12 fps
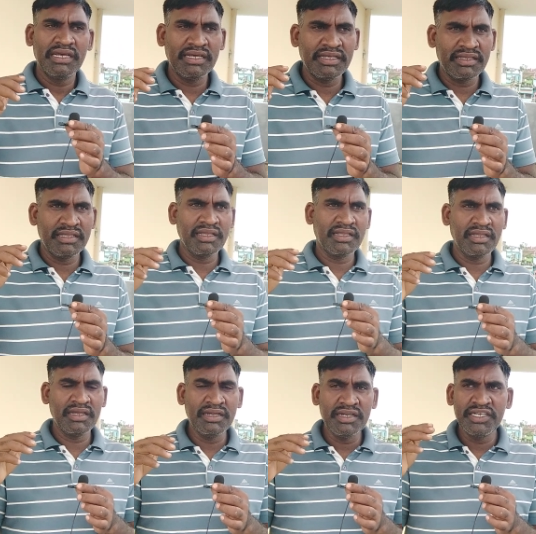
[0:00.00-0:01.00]
uh,
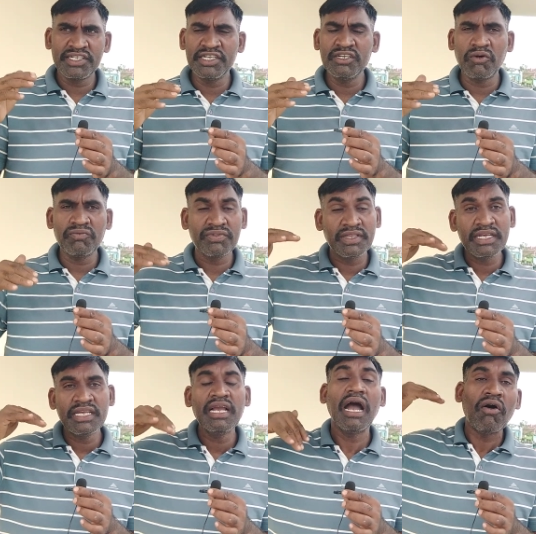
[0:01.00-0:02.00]
instead of
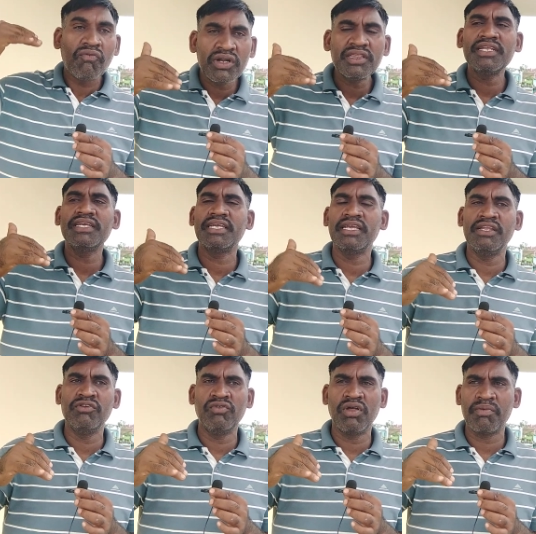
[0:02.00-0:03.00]
thinking our thinking
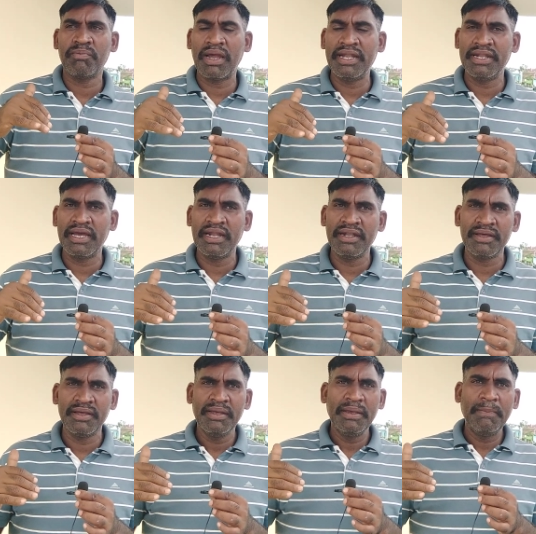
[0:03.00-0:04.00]
in your mind and uh,